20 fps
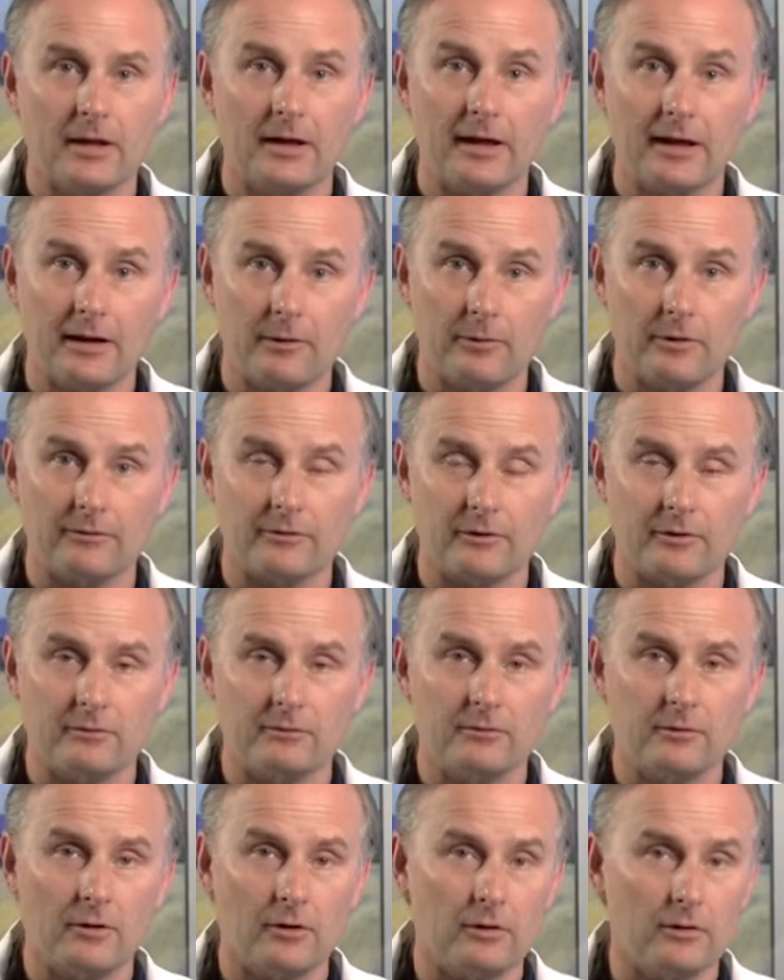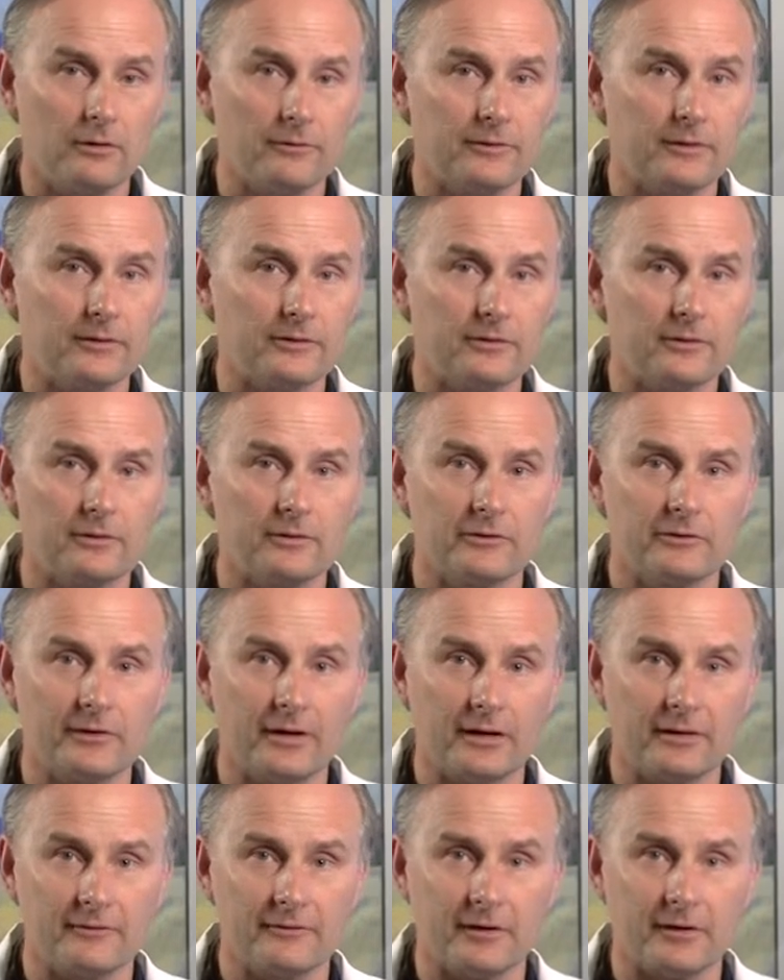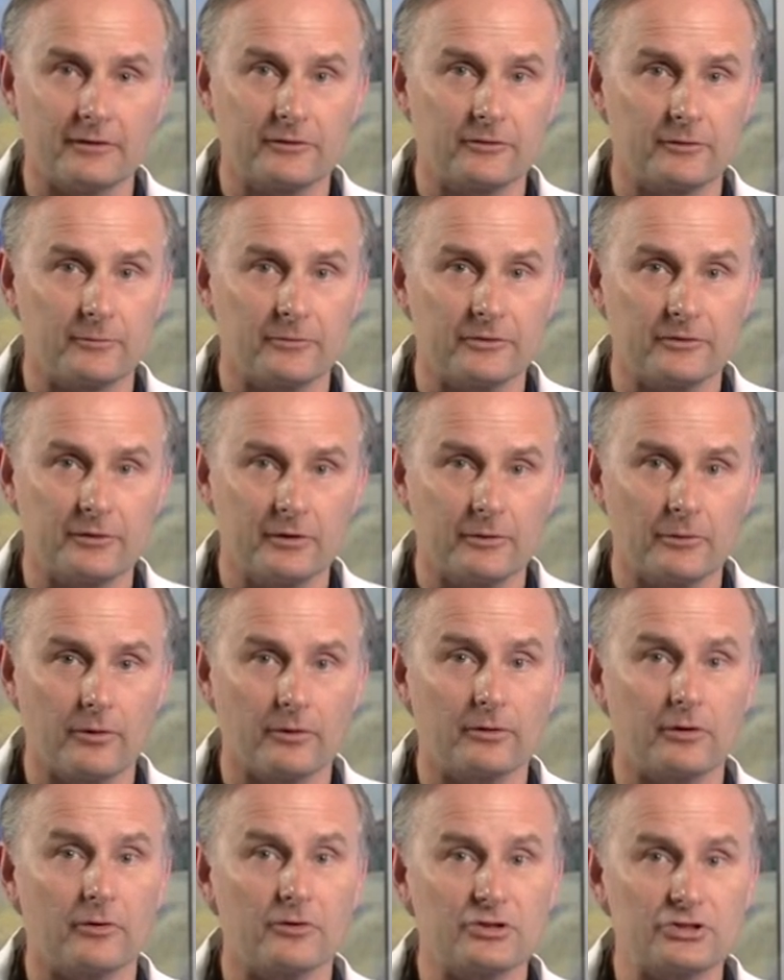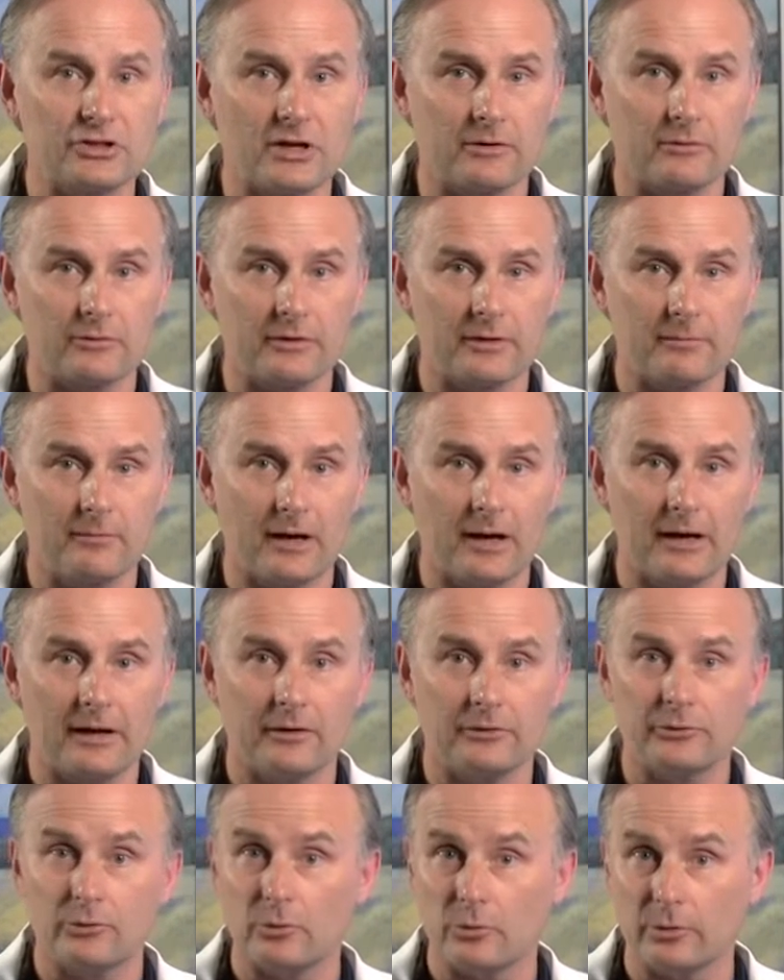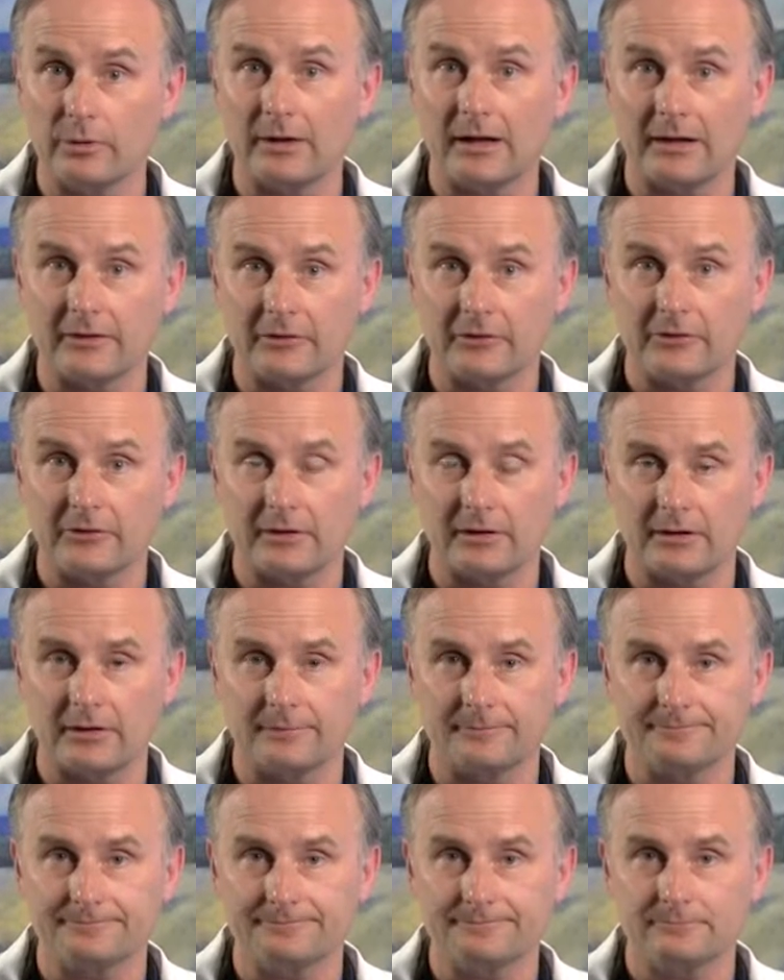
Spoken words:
However, all of these side effects from steroid are generally mild or not seen.